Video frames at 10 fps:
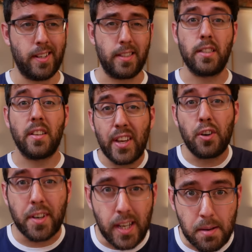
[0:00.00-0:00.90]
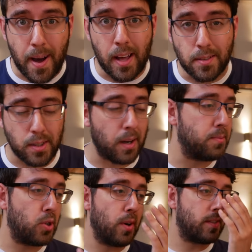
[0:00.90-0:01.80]
there's a thing called email, so
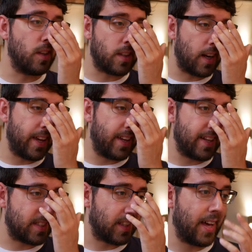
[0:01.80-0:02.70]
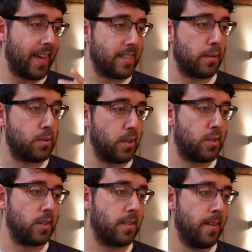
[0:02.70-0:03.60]
I'm sure it's not delaying it in the slightest. I'm sure
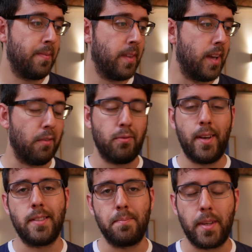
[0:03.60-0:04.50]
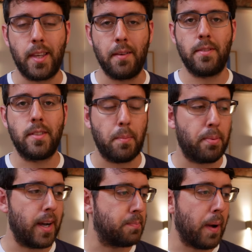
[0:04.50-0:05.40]
it's just a reason being given to the
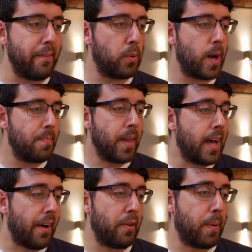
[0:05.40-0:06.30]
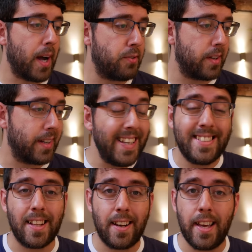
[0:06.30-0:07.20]
press. But either way, I think Patrick
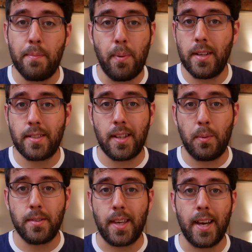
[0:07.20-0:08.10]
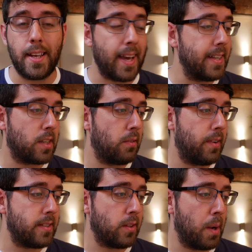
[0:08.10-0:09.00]
needs to leave personally once again, get his
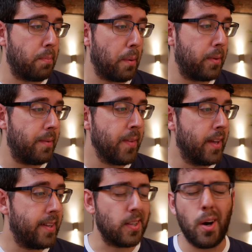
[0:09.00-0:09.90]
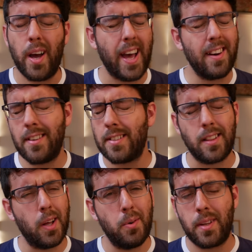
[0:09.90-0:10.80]
career started properly. This endless
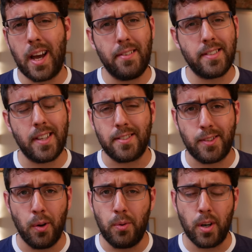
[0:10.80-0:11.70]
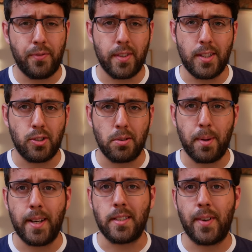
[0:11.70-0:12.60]
loan carousel is no good for these young
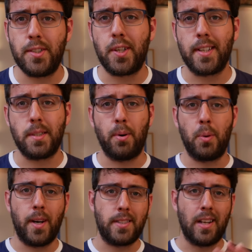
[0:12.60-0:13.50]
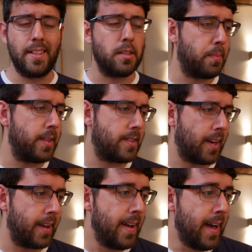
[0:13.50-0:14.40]
players. Eventually gets to the point where it's a little bit
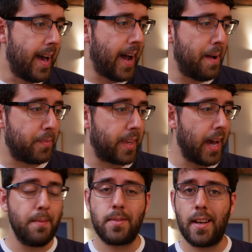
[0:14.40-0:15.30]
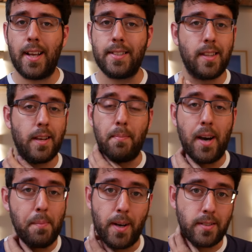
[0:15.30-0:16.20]
silly. And get him to Leicester, in
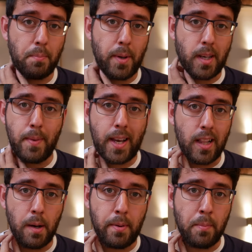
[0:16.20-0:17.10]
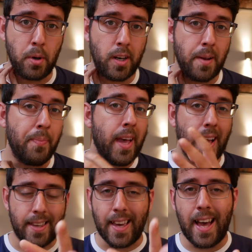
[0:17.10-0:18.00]
my personal opinion, make a little bit of money in him
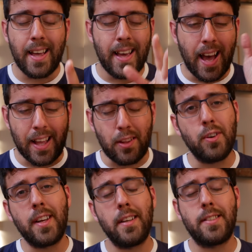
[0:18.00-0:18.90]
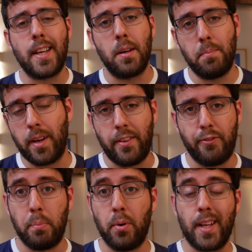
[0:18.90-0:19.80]
and get a young English talent playing
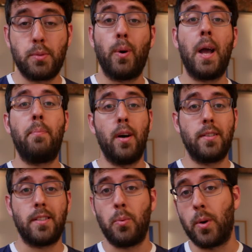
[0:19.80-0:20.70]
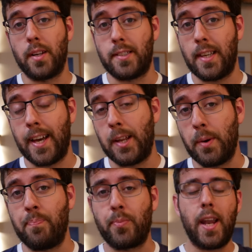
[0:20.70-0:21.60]
football. That's what I personally want to see
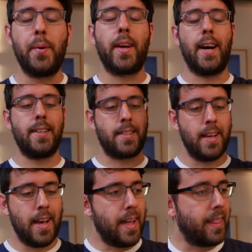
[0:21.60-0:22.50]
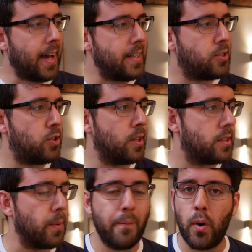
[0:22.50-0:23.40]
anyway. Anyway, guys, that is
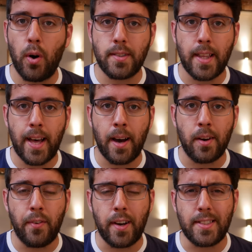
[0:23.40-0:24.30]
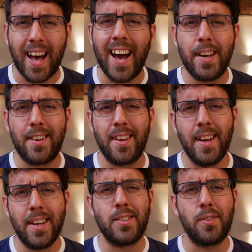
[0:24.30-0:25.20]
just some thoughts there on a very tired
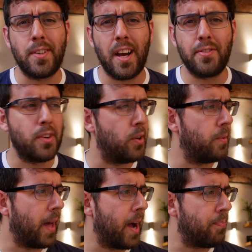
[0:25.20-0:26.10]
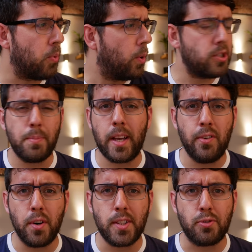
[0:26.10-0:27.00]
Sunday afternoon. Um, what do you make of
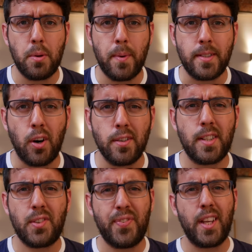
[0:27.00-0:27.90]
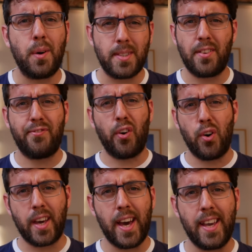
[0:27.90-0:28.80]
all these rumours? Also, this video is in
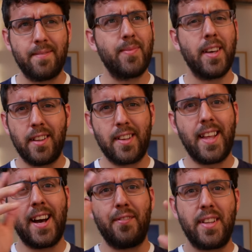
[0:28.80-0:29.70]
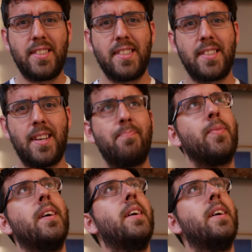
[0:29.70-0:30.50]
4K. Look at that, fancy, isn't it?